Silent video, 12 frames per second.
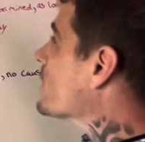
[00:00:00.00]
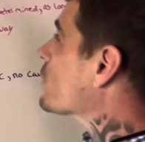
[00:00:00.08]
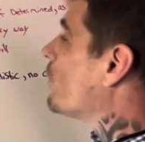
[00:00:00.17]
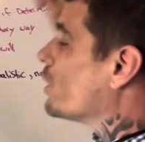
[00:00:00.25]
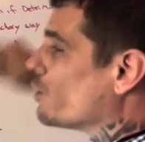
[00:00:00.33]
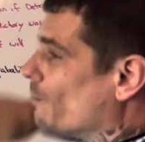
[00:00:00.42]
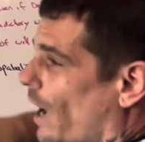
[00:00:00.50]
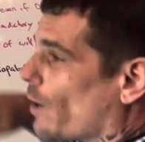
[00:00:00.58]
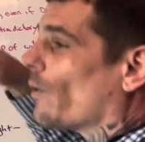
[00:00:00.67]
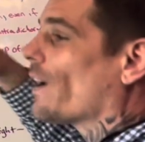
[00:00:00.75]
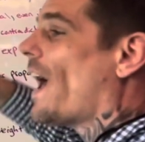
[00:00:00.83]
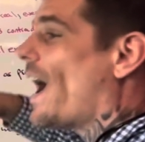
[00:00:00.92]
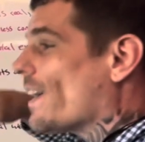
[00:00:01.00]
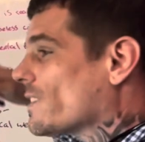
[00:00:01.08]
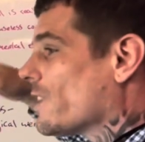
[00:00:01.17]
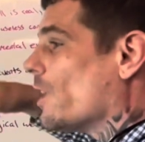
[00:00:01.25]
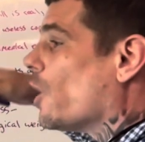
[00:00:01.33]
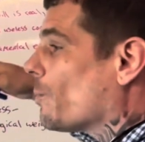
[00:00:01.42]
is one you might want to ask
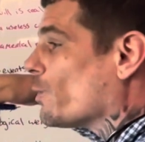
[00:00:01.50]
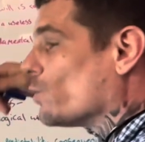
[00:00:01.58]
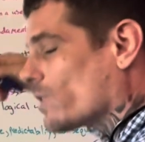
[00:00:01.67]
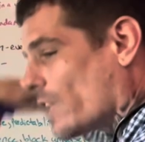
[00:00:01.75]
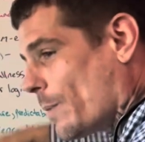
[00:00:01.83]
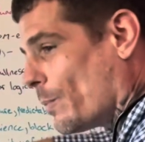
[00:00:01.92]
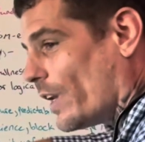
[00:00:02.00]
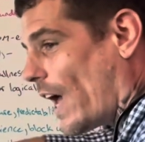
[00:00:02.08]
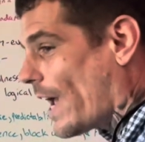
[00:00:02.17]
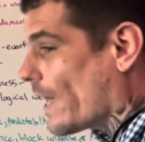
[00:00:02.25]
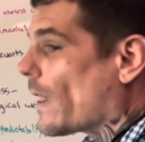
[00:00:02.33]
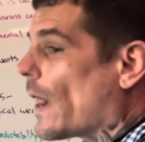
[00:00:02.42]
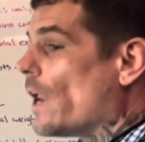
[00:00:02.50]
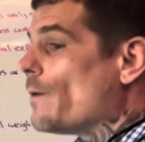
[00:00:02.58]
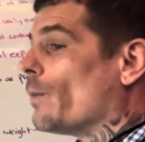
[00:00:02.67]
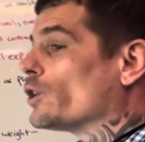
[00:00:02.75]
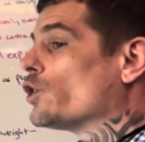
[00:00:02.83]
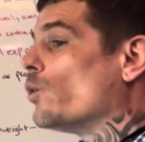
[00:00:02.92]
to help you sleep at night,
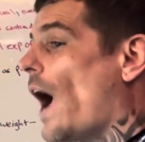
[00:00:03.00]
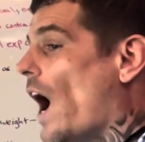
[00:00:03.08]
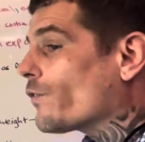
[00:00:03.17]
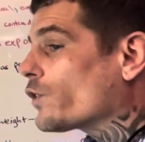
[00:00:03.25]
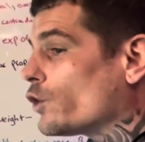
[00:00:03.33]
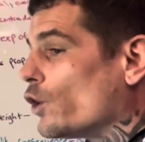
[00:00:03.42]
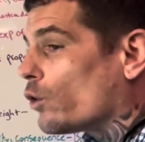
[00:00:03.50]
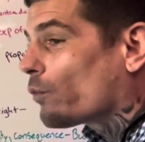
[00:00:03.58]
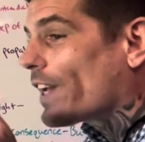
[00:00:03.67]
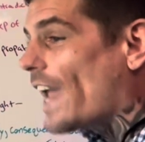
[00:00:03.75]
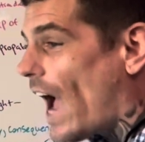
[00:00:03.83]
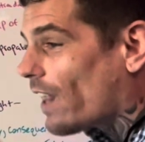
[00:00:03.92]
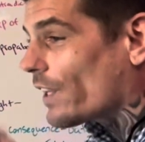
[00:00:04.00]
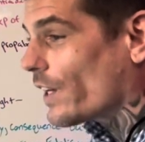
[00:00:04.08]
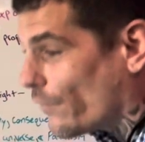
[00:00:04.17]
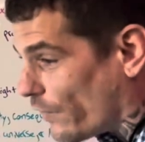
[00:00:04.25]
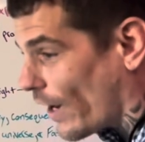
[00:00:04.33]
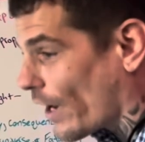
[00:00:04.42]
but you have to do
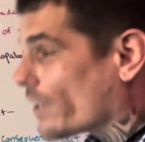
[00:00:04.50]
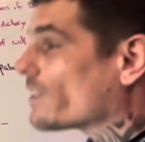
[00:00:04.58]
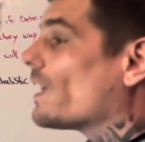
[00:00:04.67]
reality first,